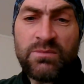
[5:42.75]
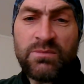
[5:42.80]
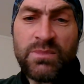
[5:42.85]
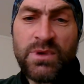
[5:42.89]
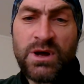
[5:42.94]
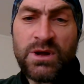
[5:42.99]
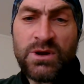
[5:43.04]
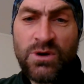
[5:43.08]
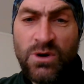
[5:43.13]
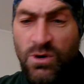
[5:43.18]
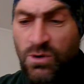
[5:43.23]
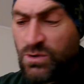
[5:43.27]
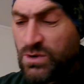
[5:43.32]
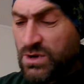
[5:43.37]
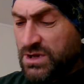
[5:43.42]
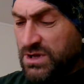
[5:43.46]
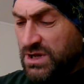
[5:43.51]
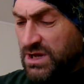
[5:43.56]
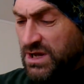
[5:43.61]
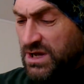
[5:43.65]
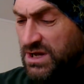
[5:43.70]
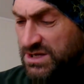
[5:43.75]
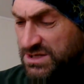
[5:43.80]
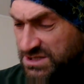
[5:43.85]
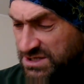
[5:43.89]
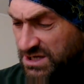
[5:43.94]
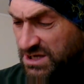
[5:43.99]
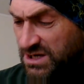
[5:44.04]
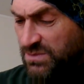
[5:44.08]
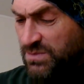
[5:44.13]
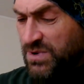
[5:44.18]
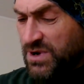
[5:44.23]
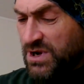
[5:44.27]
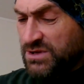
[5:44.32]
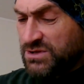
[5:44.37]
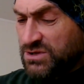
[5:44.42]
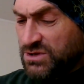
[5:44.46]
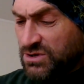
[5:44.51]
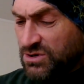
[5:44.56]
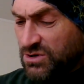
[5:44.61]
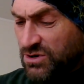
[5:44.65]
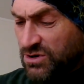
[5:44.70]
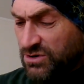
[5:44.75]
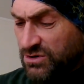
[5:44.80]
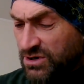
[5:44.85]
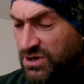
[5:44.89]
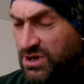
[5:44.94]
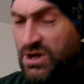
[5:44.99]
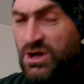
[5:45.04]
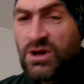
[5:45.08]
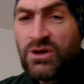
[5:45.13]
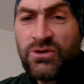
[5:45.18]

made holy, set apart to God.